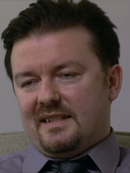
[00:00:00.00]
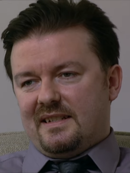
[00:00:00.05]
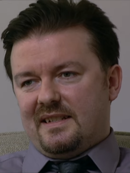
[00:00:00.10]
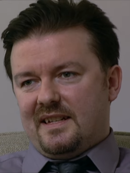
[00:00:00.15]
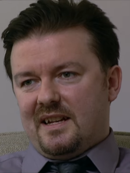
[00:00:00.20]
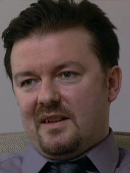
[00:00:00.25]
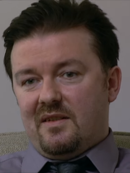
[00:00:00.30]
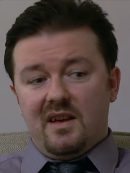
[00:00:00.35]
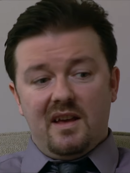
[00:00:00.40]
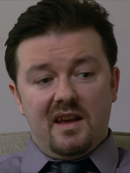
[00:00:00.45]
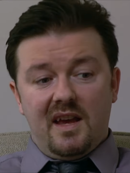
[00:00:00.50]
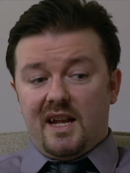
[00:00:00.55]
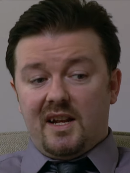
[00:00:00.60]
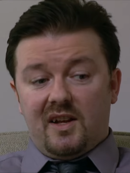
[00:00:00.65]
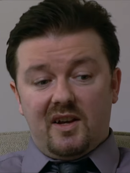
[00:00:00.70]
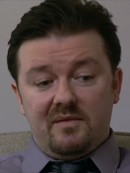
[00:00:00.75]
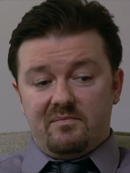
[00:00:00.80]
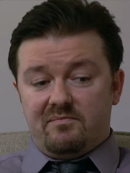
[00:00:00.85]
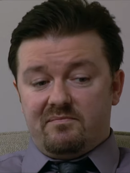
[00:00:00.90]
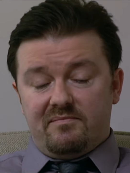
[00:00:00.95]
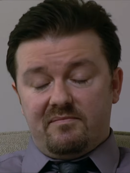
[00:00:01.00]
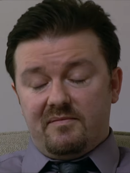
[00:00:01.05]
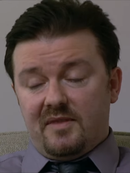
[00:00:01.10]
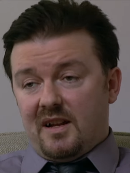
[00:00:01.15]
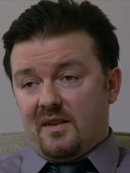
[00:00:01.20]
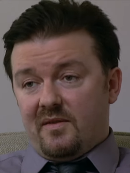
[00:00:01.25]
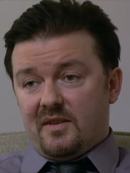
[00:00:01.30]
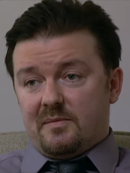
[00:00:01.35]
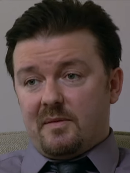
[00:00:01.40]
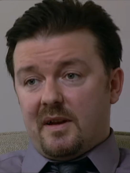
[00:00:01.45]
And I
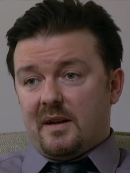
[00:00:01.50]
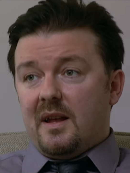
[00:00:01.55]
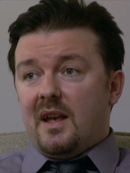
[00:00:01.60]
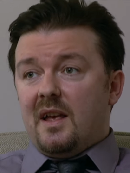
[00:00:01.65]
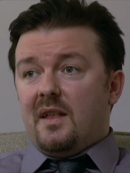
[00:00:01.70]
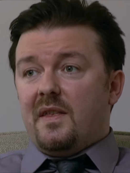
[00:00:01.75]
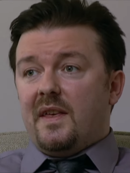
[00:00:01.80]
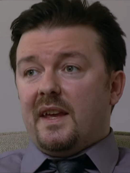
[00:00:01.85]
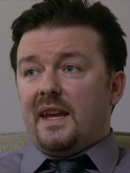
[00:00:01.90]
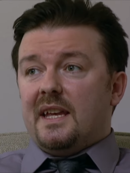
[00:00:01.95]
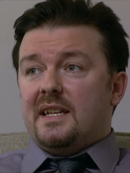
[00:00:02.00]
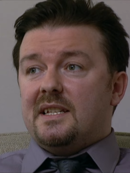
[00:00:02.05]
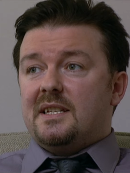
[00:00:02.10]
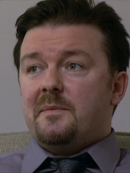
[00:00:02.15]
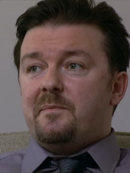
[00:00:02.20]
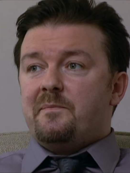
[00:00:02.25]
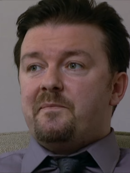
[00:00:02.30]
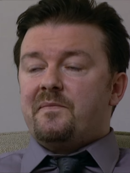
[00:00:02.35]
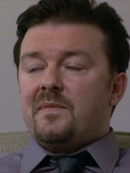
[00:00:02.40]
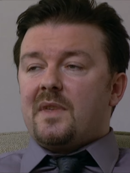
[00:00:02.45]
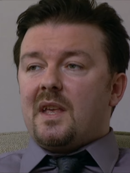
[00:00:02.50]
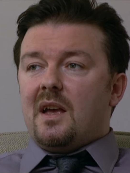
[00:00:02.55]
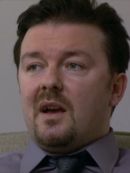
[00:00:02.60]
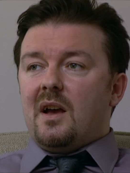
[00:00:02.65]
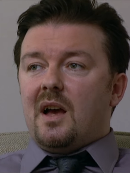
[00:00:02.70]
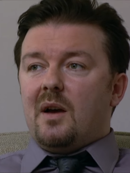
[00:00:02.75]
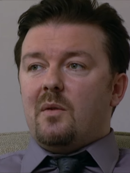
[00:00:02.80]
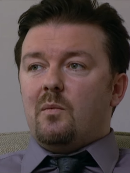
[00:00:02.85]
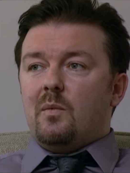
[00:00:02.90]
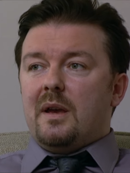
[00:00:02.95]
respect. Thing is,
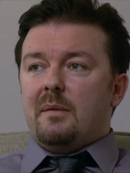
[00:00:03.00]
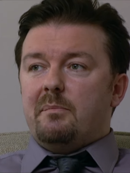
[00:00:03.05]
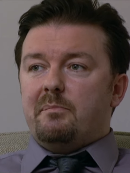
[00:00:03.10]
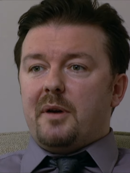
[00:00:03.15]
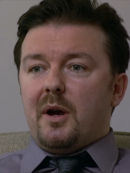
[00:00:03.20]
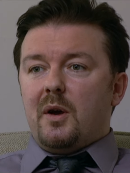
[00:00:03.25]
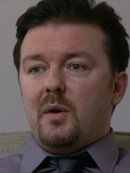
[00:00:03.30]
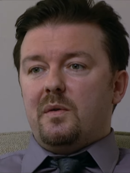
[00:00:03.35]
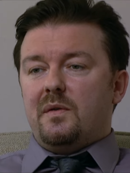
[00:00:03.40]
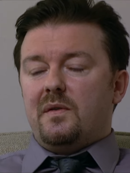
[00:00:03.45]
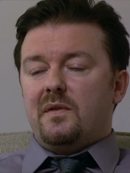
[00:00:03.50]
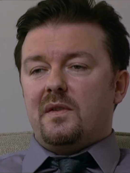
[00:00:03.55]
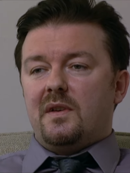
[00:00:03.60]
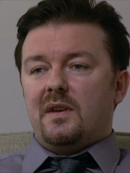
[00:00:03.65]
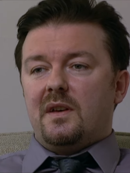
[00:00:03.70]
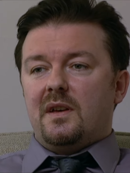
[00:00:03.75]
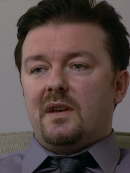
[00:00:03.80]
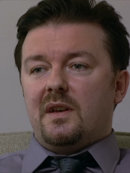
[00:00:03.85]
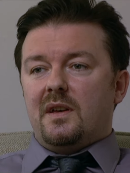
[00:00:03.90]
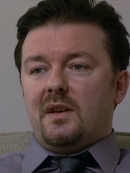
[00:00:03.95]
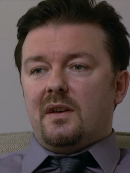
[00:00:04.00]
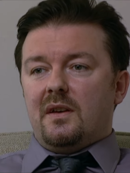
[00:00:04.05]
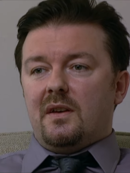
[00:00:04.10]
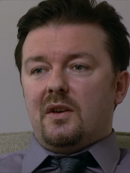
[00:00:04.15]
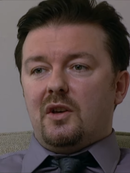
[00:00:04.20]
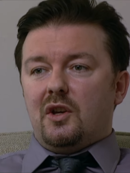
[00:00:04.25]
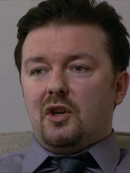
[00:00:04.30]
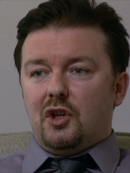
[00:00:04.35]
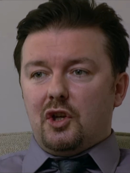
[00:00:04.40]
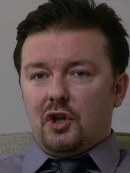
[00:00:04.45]
we're both
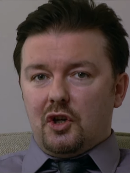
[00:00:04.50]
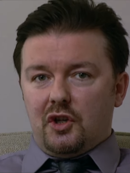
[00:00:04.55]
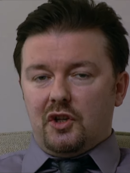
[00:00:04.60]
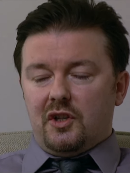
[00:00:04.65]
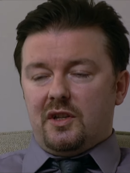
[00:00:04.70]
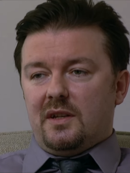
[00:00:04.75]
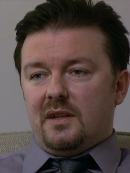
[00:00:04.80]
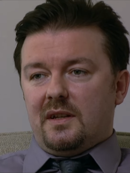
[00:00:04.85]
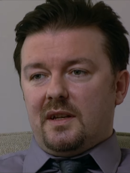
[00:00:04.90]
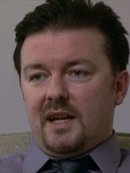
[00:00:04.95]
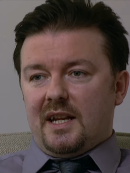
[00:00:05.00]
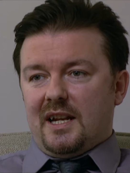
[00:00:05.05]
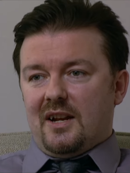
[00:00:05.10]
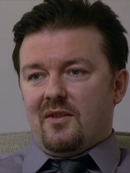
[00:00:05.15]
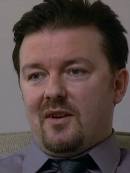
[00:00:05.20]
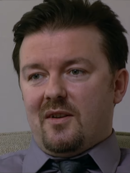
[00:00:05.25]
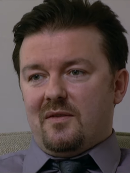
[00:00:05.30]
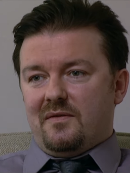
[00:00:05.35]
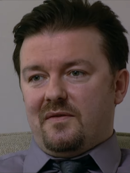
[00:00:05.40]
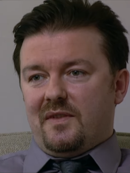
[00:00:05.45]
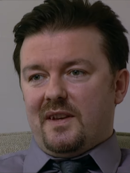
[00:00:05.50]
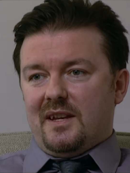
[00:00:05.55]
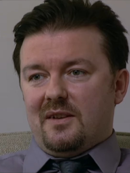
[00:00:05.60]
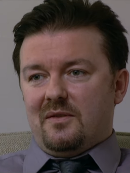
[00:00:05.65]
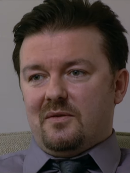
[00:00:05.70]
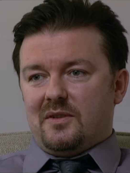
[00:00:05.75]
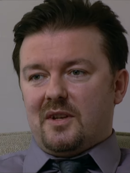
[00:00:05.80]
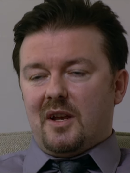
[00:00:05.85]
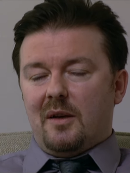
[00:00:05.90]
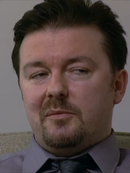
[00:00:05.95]
good in our own
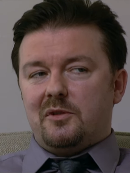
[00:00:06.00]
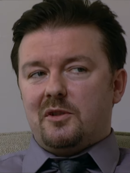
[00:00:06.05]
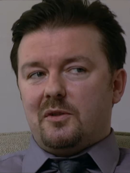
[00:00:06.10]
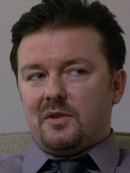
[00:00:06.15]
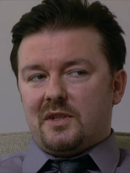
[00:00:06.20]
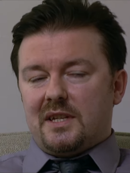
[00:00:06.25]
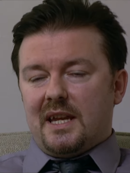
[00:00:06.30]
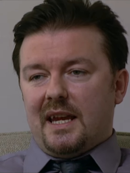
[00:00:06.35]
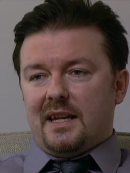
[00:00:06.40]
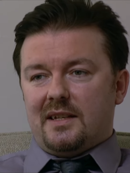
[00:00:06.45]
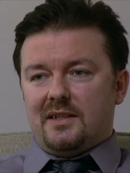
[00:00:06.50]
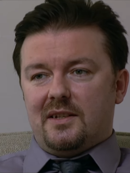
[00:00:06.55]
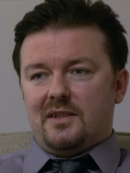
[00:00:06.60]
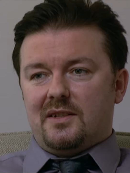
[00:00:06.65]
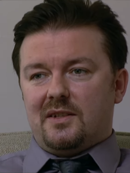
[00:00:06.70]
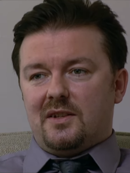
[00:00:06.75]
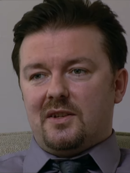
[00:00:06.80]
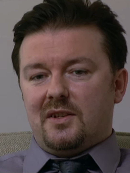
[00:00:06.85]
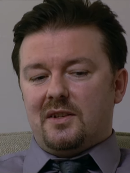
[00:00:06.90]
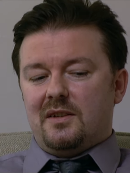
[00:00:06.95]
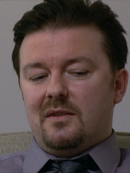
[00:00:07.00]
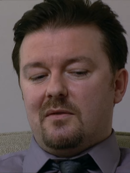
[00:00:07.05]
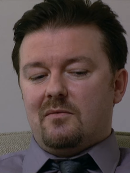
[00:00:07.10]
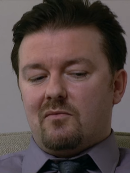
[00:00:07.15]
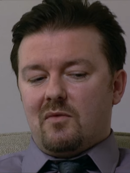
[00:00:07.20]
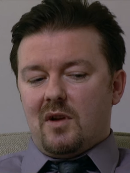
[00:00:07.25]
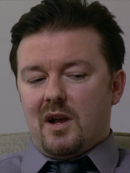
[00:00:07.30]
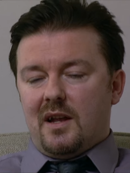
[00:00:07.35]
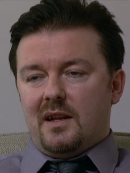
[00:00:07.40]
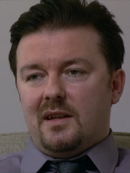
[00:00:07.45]
fields. I'm sure Texas couldn't
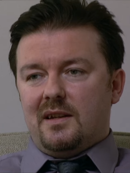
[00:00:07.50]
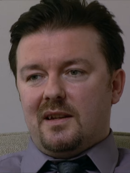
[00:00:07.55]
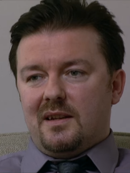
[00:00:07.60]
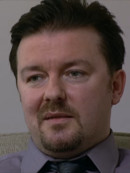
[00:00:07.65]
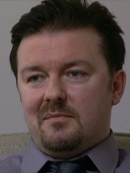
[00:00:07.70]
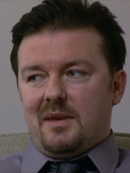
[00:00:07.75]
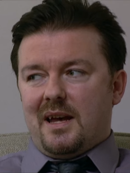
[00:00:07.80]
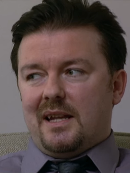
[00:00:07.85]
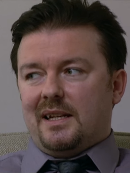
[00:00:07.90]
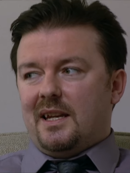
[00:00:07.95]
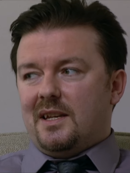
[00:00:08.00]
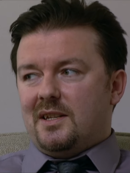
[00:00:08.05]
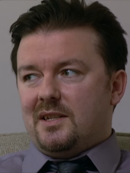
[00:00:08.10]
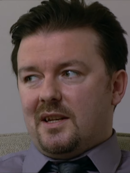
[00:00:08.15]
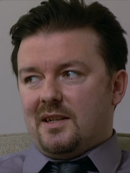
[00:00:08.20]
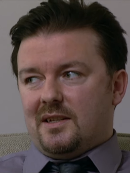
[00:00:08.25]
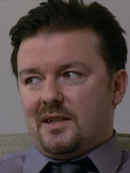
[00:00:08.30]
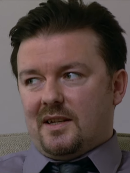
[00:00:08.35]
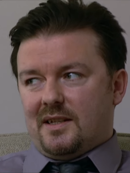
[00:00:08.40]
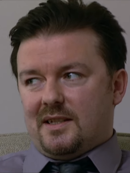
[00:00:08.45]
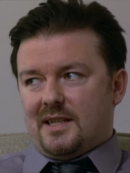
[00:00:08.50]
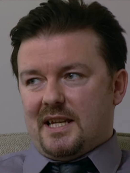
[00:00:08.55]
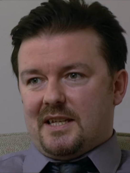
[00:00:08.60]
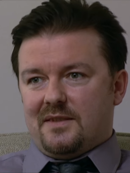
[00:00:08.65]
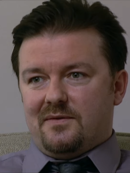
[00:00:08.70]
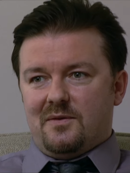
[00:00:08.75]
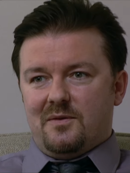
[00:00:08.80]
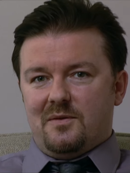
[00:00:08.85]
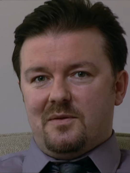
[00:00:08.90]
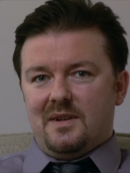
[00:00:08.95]
run and manage a
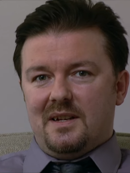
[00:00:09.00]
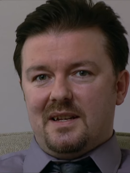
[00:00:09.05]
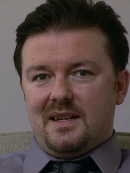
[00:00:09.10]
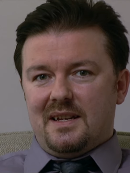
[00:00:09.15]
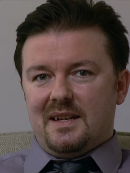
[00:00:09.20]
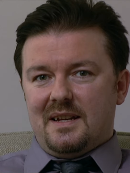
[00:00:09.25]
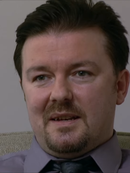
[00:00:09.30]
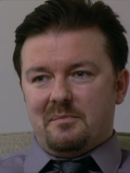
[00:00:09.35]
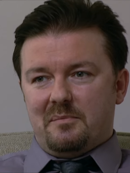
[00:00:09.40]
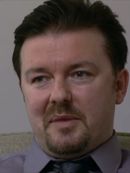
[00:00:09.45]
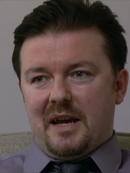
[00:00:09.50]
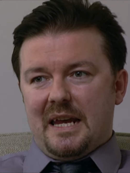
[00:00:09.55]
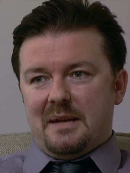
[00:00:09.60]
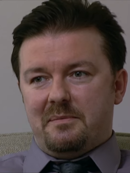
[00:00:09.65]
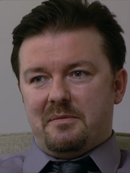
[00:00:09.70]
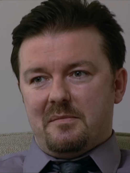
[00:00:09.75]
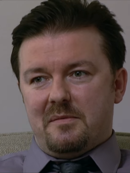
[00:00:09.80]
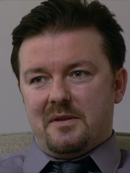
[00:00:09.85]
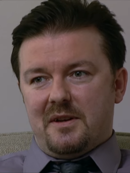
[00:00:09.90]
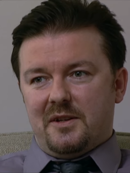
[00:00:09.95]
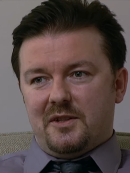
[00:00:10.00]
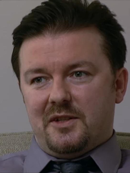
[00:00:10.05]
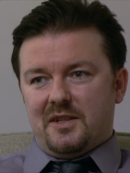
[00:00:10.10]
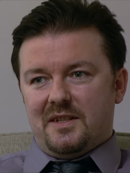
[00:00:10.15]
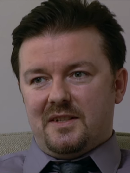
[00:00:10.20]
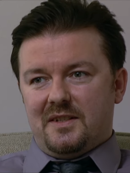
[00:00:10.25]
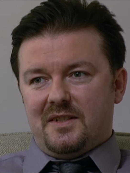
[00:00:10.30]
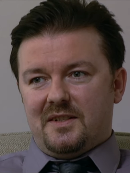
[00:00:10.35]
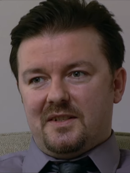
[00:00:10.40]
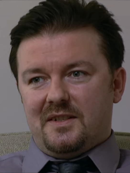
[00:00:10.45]
successful paper
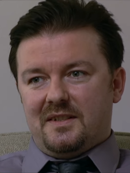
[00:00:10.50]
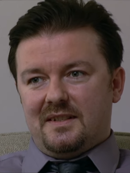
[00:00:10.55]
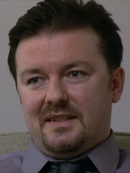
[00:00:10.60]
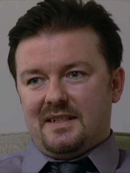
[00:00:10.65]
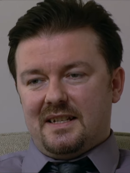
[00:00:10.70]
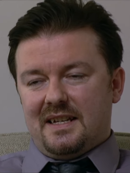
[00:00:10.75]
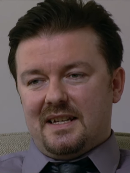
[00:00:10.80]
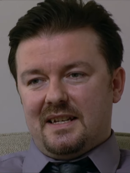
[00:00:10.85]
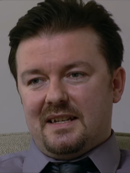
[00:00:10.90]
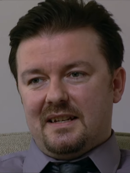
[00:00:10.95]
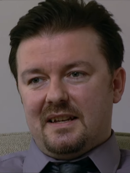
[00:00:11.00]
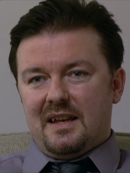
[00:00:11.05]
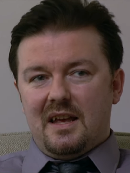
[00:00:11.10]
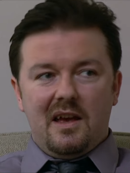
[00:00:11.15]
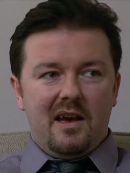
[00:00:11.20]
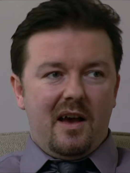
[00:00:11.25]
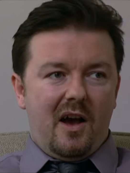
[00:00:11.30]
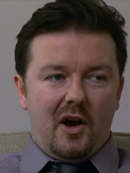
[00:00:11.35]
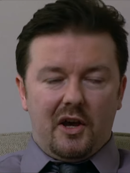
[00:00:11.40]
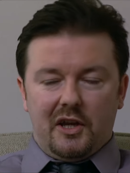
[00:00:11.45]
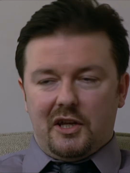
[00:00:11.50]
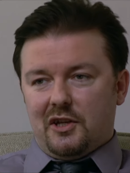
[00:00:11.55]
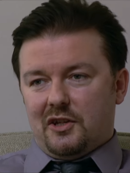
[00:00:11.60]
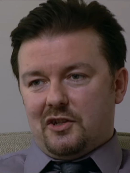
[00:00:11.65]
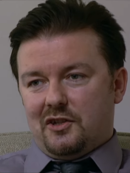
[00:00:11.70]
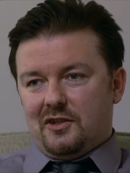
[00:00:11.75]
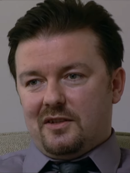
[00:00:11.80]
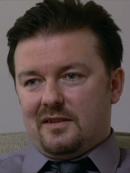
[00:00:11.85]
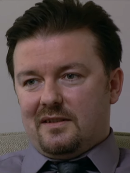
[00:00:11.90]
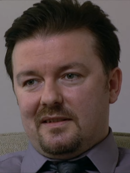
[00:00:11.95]
merchants. Yeah, I
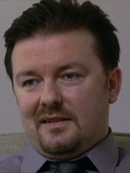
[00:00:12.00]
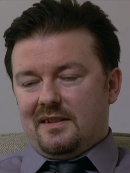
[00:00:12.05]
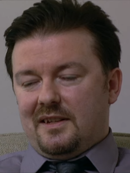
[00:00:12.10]
couldn't.